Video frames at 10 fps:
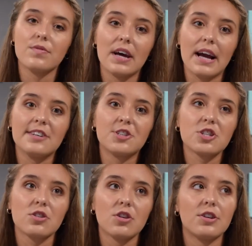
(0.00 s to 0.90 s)
like I
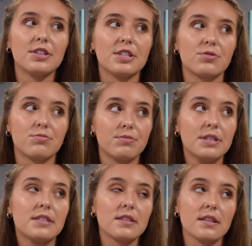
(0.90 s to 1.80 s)
just learned this
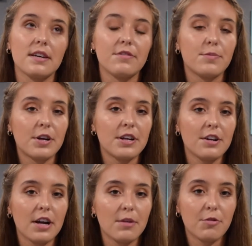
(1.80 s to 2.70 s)
recently, if you put it in
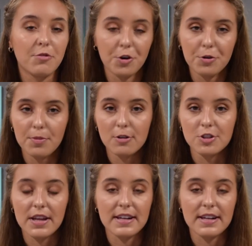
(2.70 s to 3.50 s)
your hair before you blow dry,